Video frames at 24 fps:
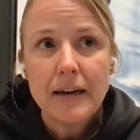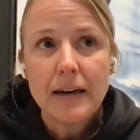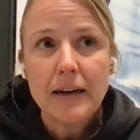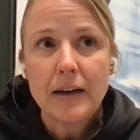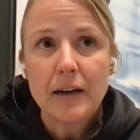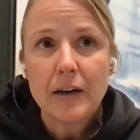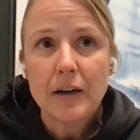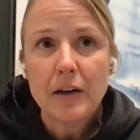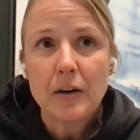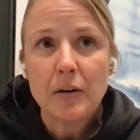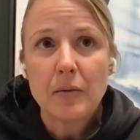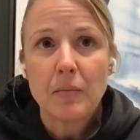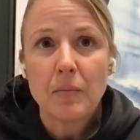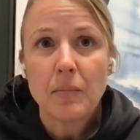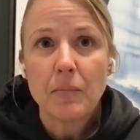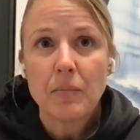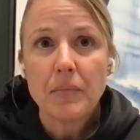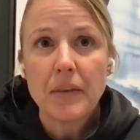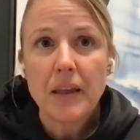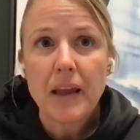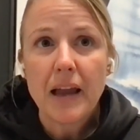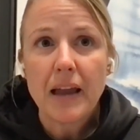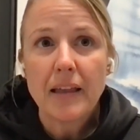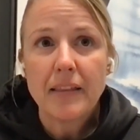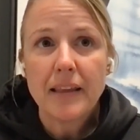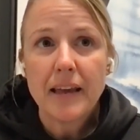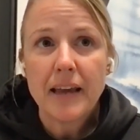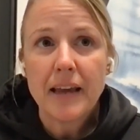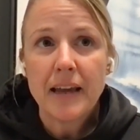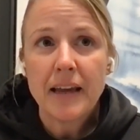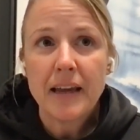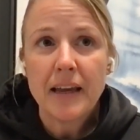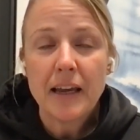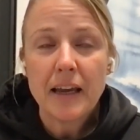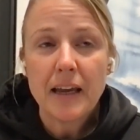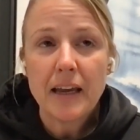And
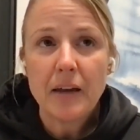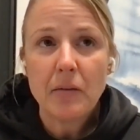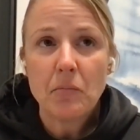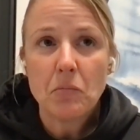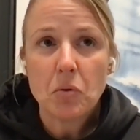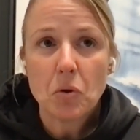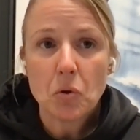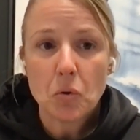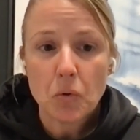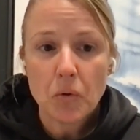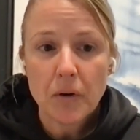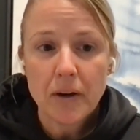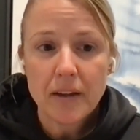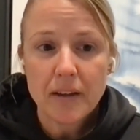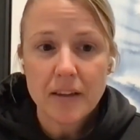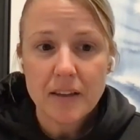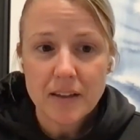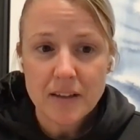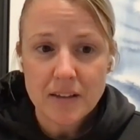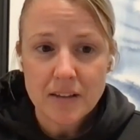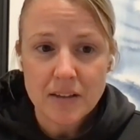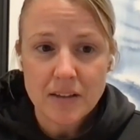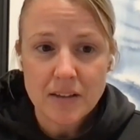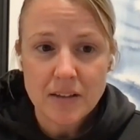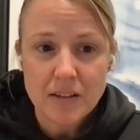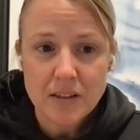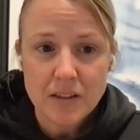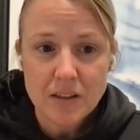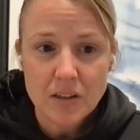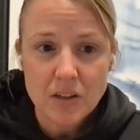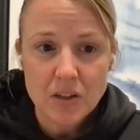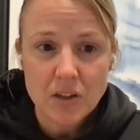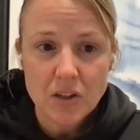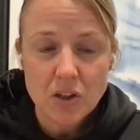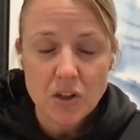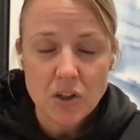they employed
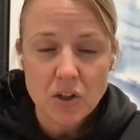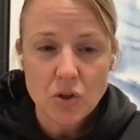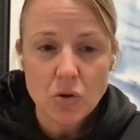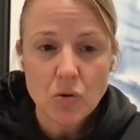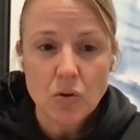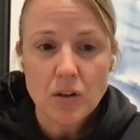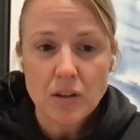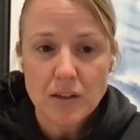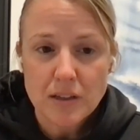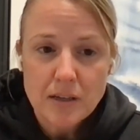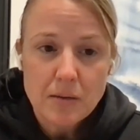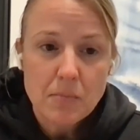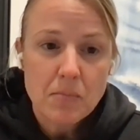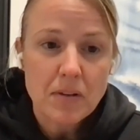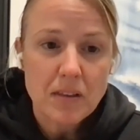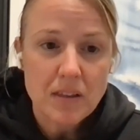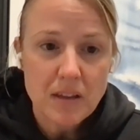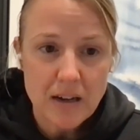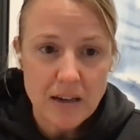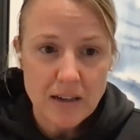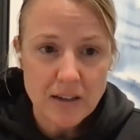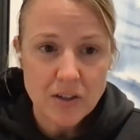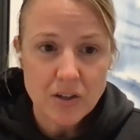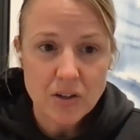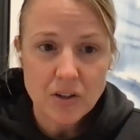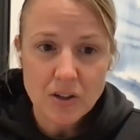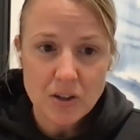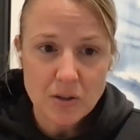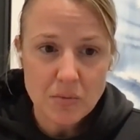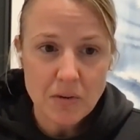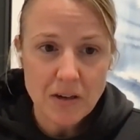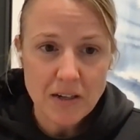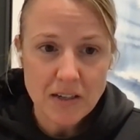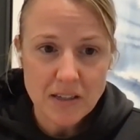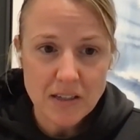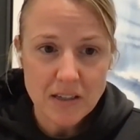this. So the
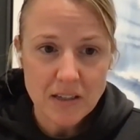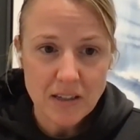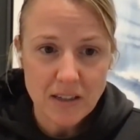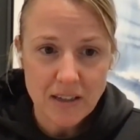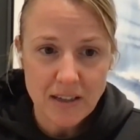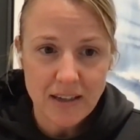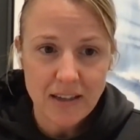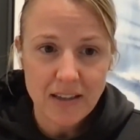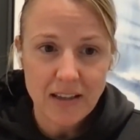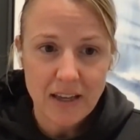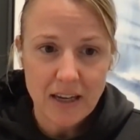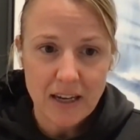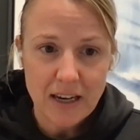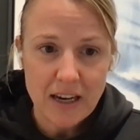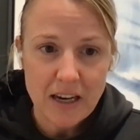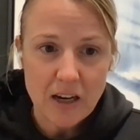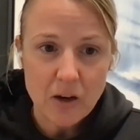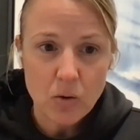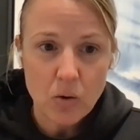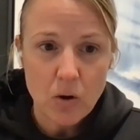sympathizers basically, like